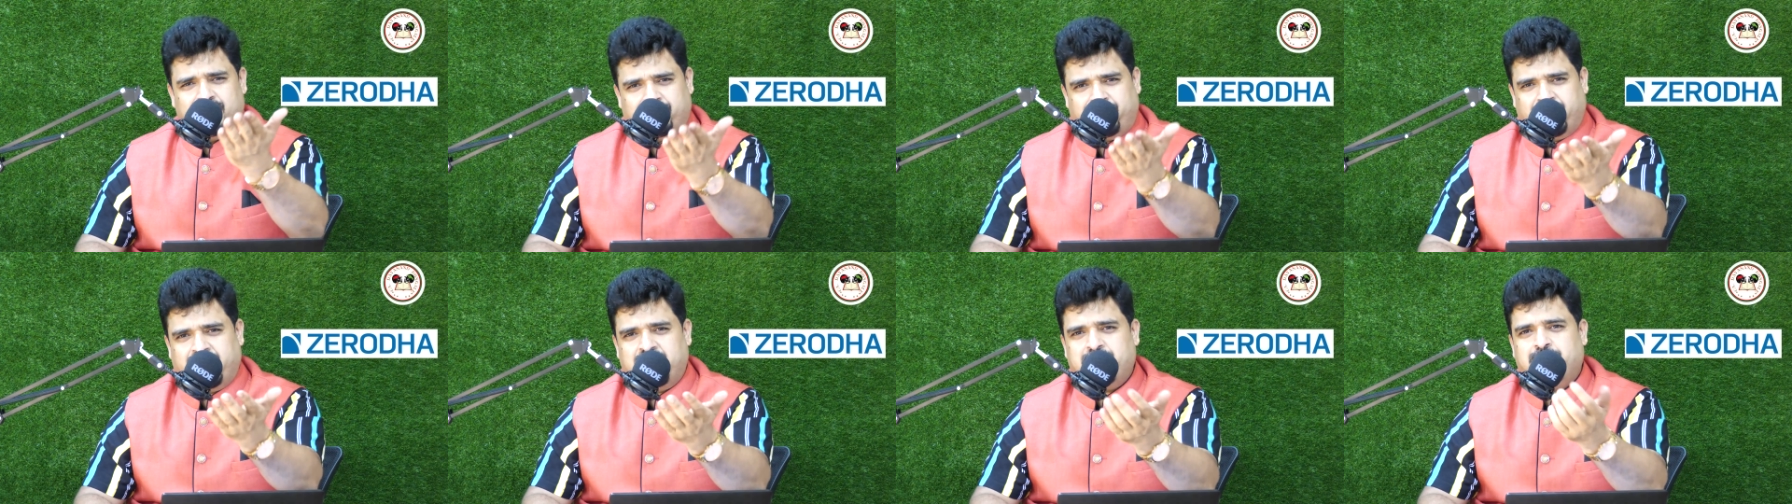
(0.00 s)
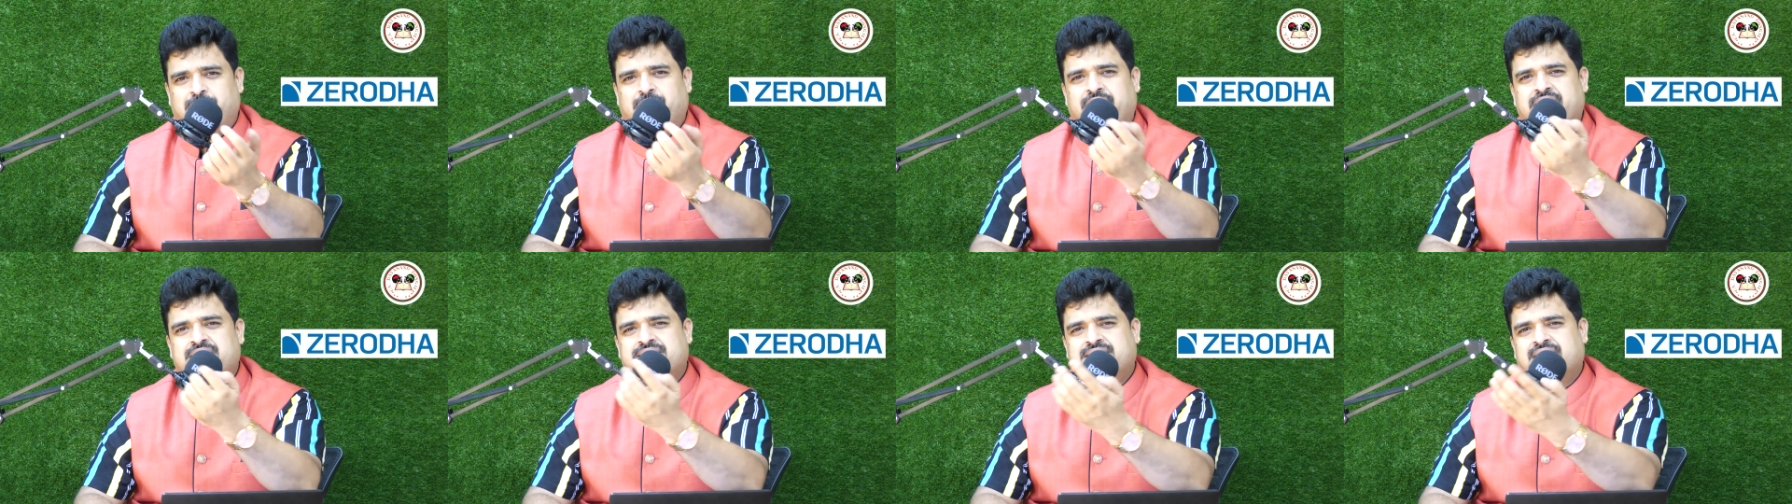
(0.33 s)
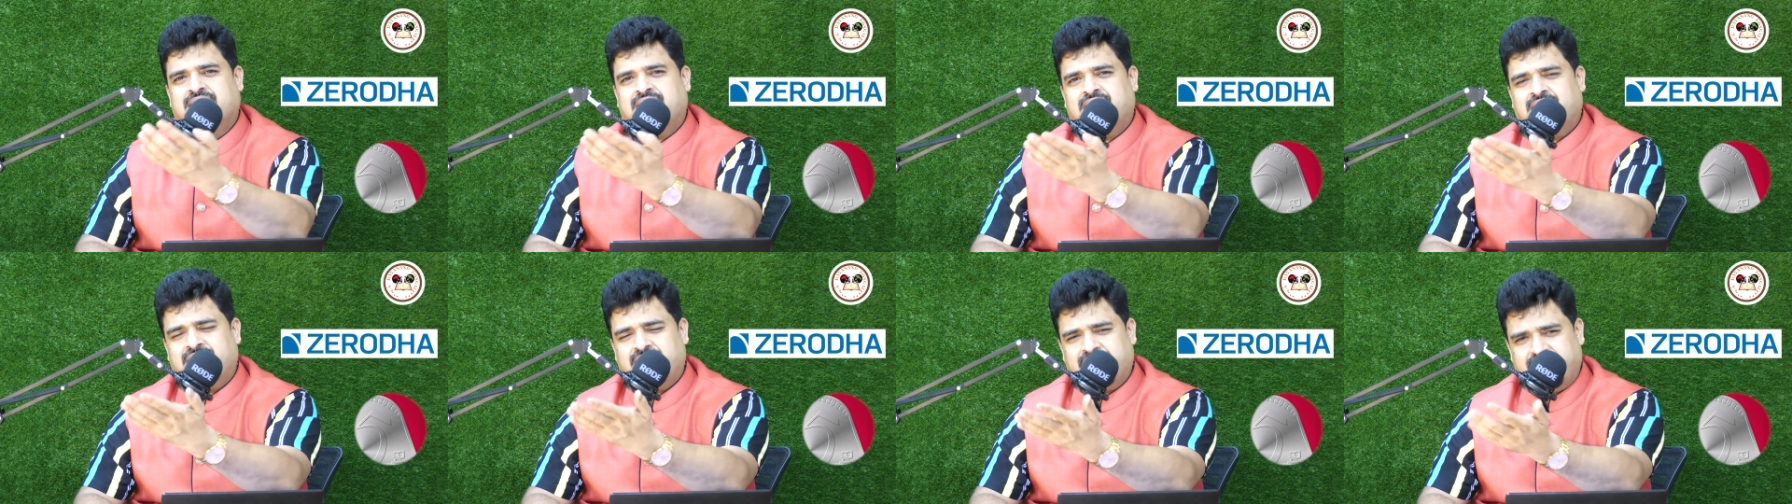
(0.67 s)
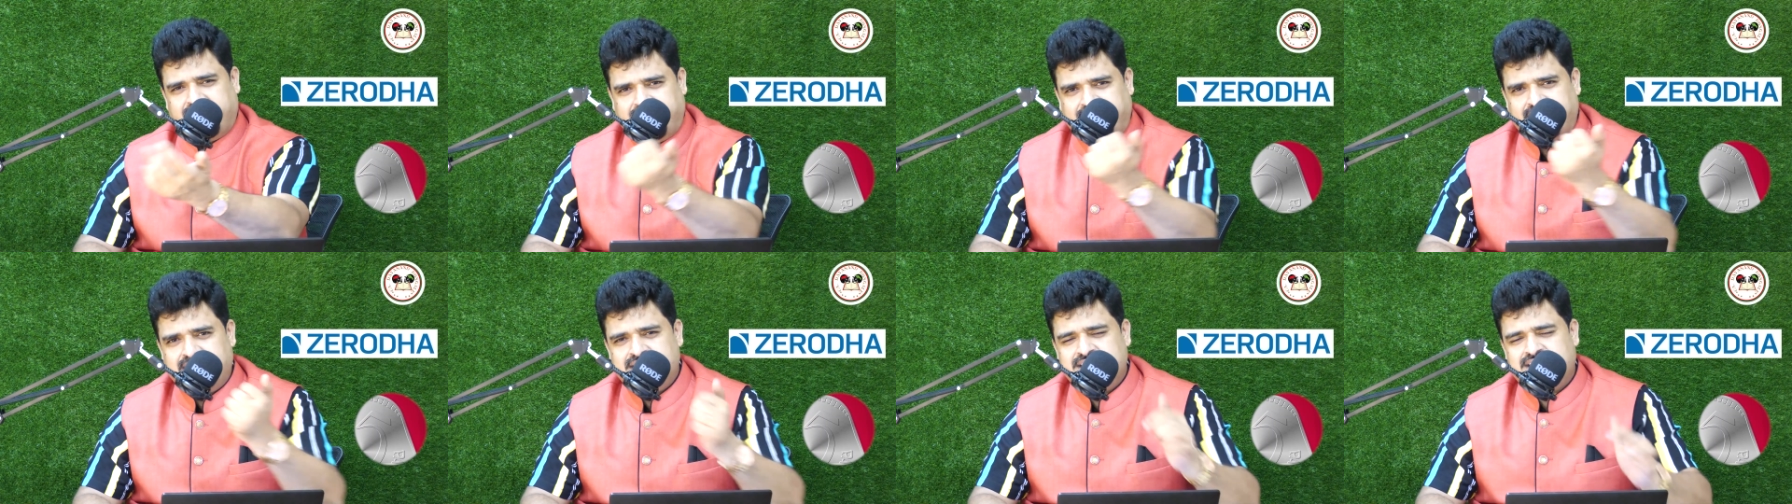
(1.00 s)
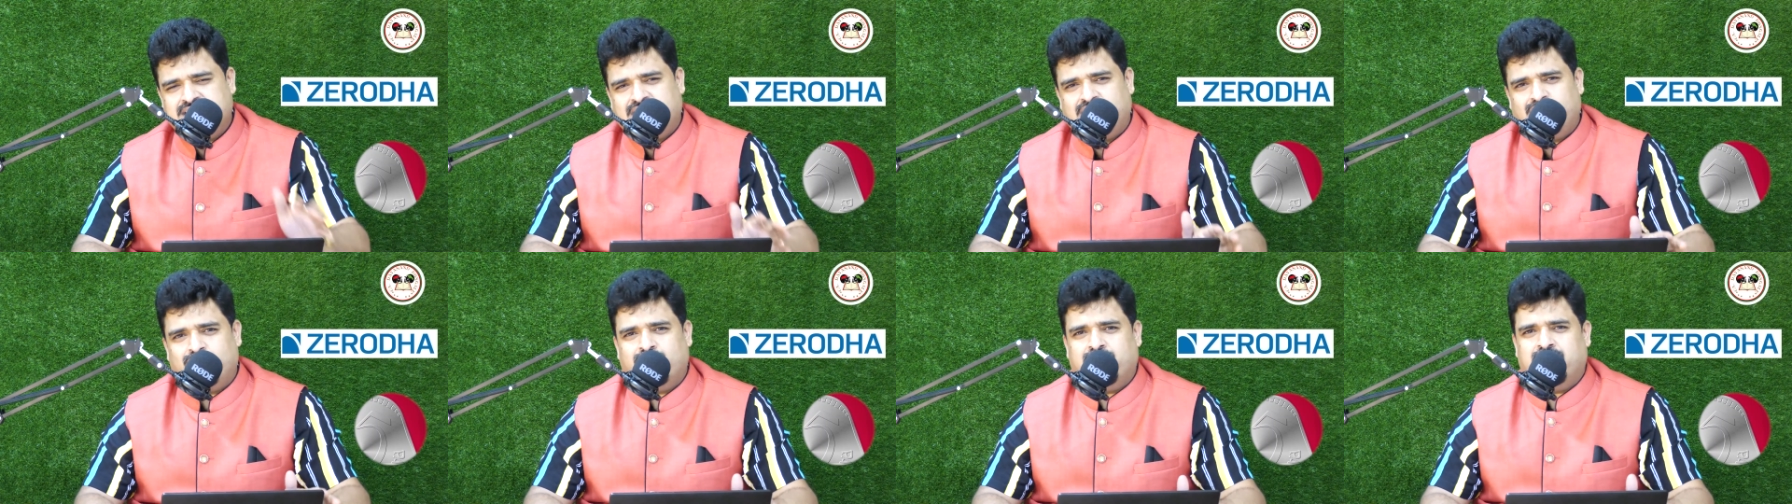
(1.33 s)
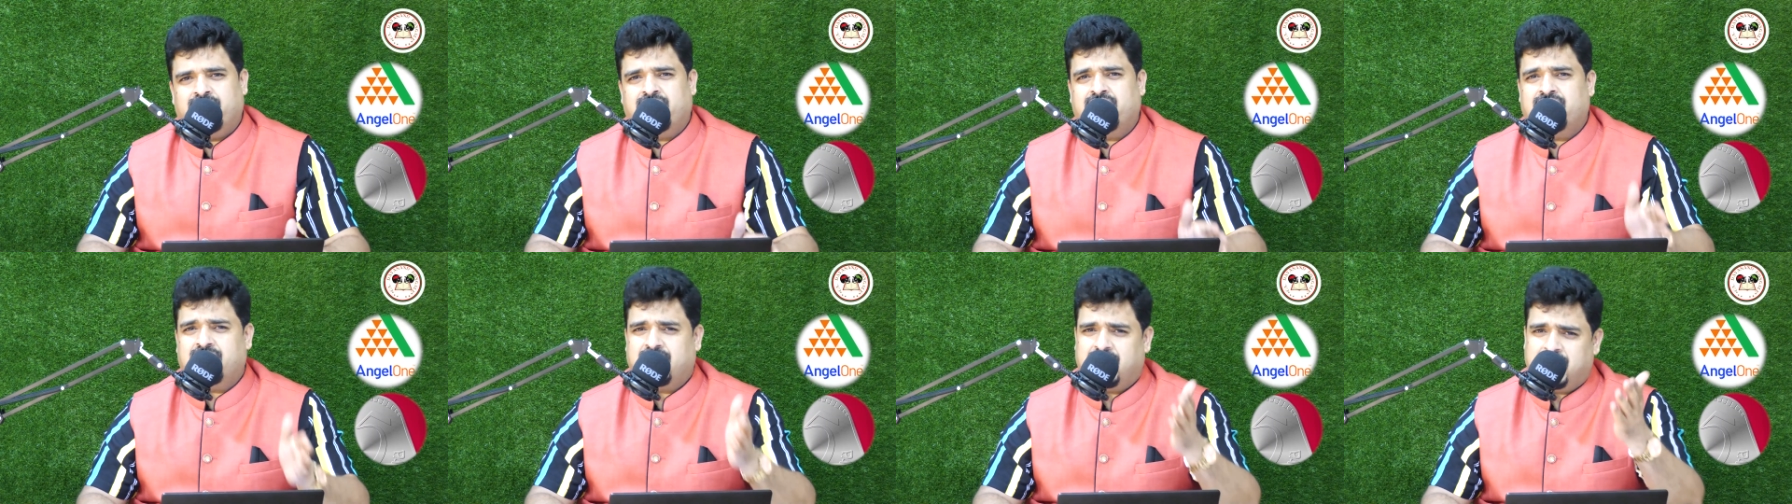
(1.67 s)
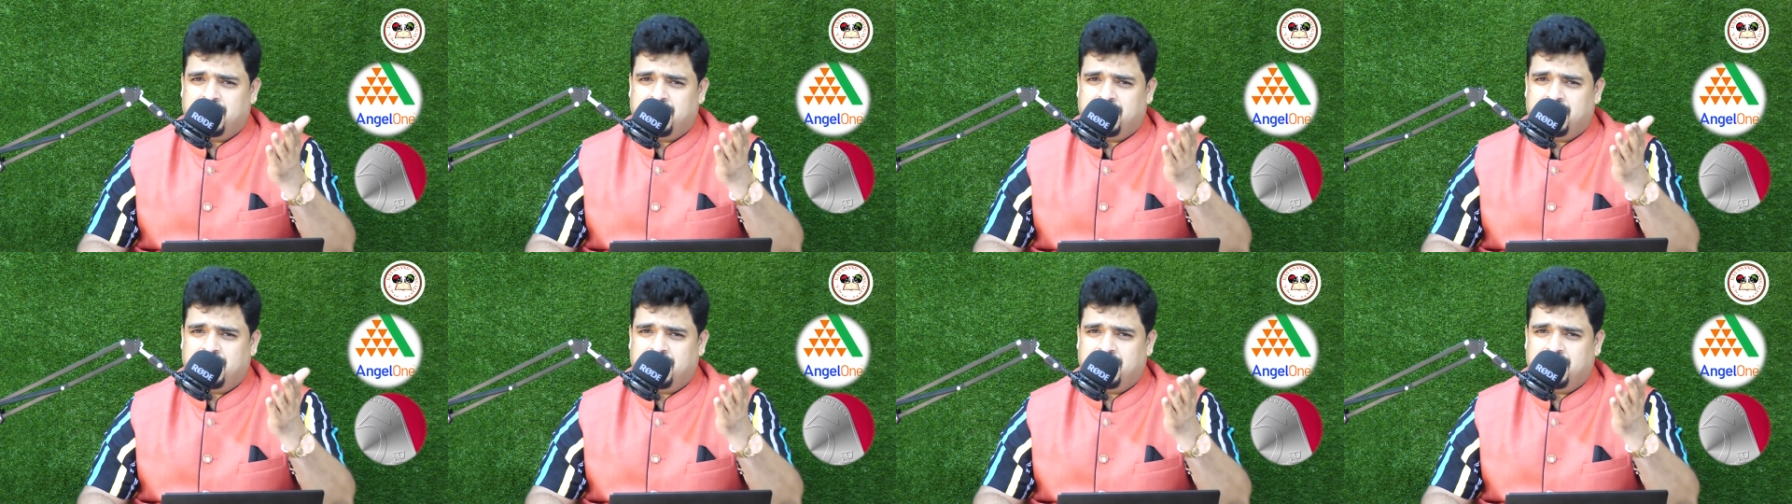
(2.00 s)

5 Paisa, Angel One,